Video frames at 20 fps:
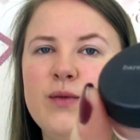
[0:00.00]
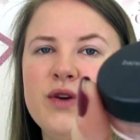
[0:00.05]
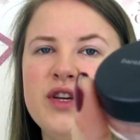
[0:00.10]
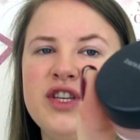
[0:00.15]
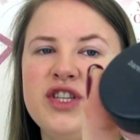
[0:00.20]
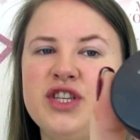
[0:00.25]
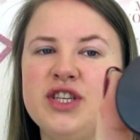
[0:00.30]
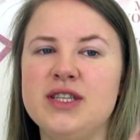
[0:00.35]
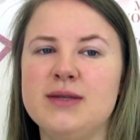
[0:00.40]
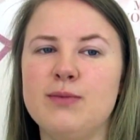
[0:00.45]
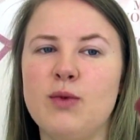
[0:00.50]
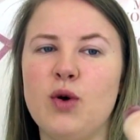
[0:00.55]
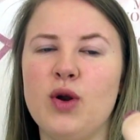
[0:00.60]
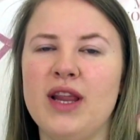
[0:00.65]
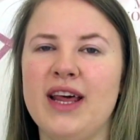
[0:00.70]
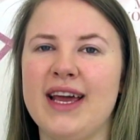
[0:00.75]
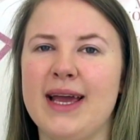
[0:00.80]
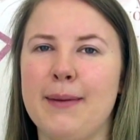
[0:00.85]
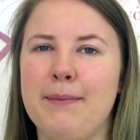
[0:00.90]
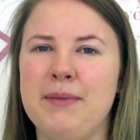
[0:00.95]
which is more
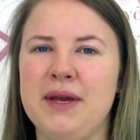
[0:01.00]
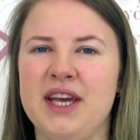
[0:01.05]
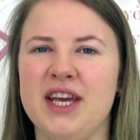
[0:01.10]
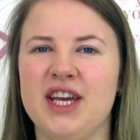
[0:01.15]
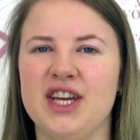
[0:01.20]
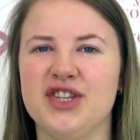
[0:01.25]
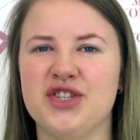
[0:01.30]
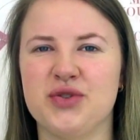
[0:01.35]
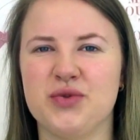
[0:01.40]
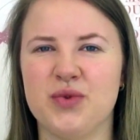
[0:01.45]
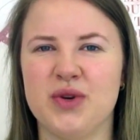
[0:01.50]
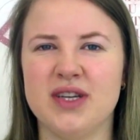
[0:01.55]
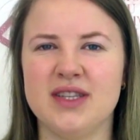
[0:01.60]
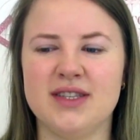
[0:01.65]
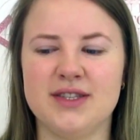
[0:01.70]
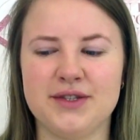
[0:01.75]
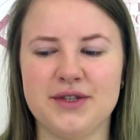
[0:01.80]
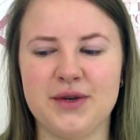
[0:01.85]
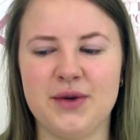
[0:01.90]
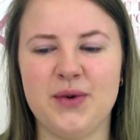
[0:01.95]
like a pinkish
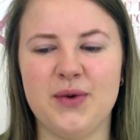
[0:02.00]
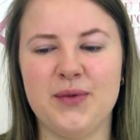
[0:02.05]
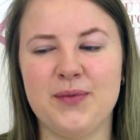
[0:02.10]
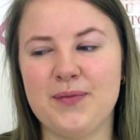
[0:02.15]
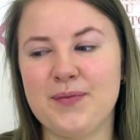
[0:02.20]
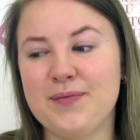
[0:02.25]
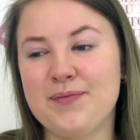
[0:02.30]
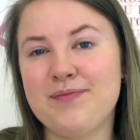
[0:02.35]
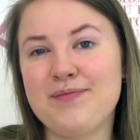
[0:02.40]
one. So,